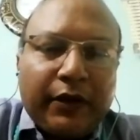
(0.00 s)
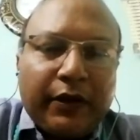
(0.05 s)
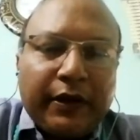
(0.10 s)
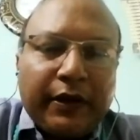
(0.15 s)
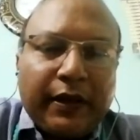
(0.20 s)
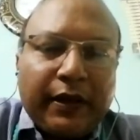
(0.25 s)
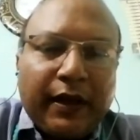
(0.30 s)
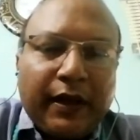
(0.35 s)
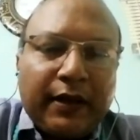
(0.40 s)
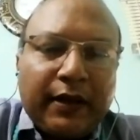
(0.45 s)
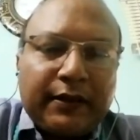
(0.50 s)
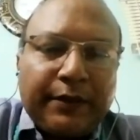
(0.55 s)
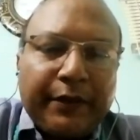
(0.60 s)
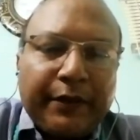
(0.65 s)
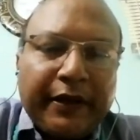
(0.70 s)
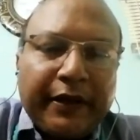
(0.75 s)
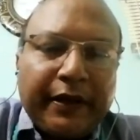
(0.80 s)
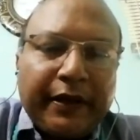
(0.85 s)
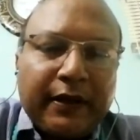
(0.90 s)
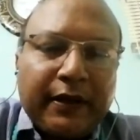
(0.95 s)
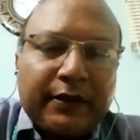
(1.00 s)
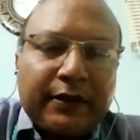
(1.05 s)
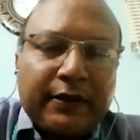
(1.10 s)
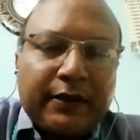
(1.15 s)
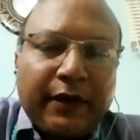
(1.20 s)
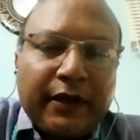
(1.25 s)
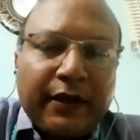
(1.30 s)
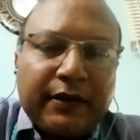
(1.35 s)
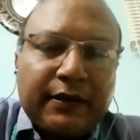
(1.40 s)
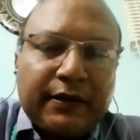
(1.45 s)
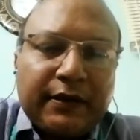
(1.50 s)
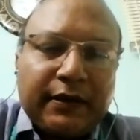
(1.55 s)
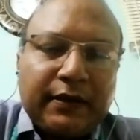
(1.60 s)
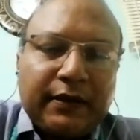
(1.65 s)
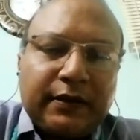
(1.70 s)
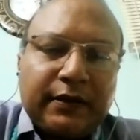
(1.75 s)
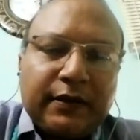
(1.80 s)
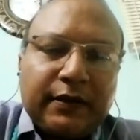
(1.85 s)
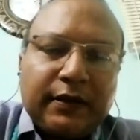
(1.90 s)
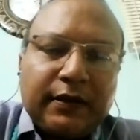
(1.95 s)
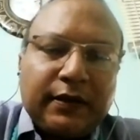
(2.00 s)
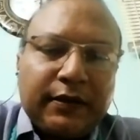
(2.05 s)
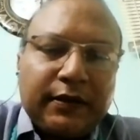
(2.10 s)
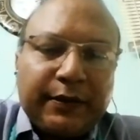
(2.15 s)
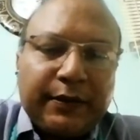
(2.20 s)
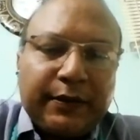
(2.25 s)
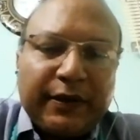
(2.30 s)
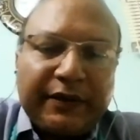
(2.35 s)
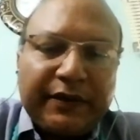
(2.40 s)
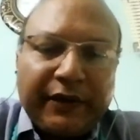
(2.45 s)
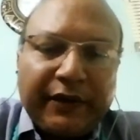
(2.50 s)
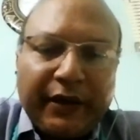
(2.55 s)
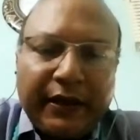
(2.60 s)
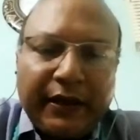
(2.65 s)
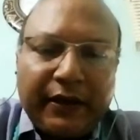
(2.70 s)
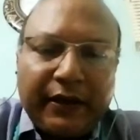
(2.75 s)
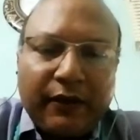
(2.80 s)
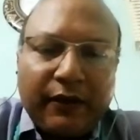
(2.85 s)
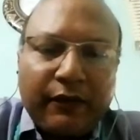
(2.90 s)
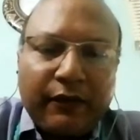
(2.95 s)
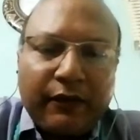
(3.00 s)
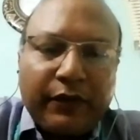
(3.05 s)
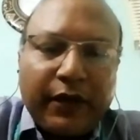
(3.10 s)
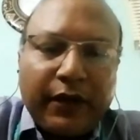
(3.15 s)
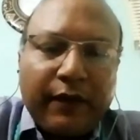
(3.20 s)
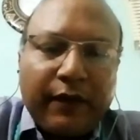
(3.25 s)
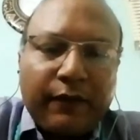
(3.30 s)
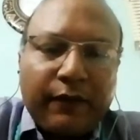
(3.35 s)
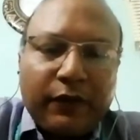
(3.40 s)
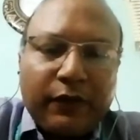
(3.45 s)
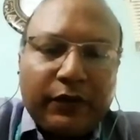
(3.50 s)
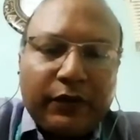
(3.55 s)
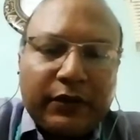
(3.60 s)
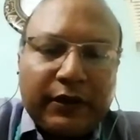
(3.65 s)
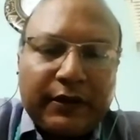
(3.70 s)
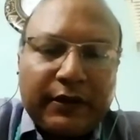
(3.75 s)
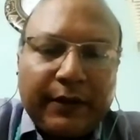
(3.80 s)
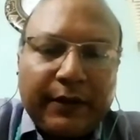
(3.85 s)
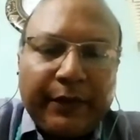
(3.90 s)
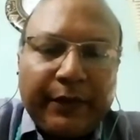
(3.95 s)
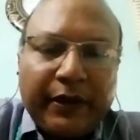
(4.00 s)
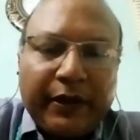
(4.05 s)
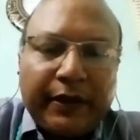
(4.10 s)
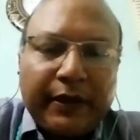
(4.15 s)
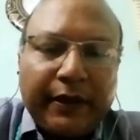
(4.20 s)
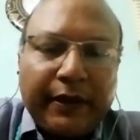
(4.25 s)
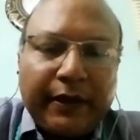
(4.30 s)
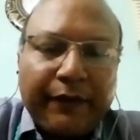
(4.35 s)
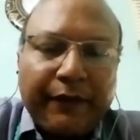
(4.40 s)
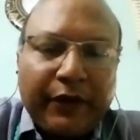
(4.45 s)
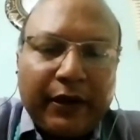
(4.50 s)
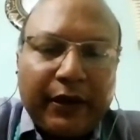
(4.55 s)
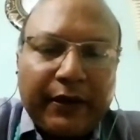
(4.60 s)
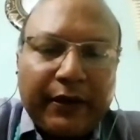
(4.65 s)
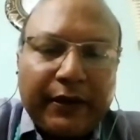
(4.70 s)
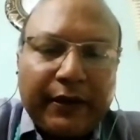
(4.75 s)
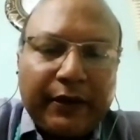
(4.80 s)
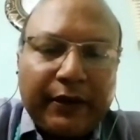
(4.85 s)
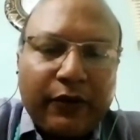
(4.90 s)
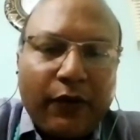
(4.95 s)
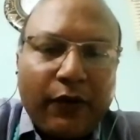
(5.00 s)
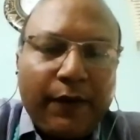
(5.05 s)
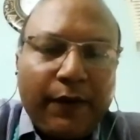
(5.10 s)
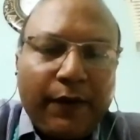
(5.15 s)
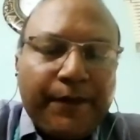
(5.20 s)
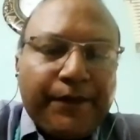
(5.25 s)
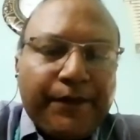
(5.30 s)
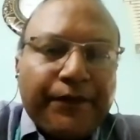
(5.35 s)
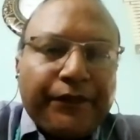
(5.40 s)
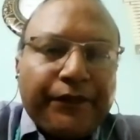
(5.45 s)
Okay, there are some areas, for instance, specific heat. Okay, of course, it's a bit difficult though,